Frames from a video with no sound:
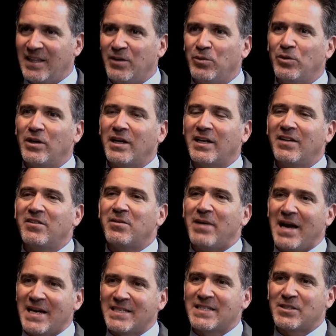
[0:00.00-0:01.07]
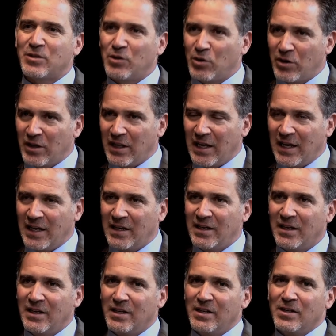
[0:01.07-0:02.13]
They will not give them access to go to the land
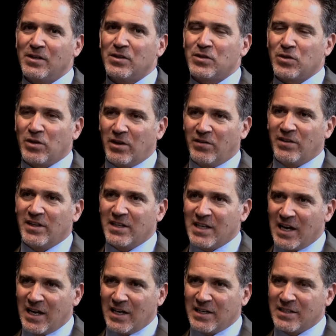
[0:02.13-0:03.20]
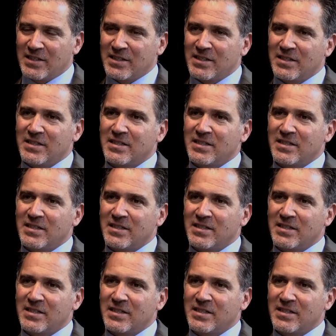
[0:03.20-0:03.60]
so that everything dies.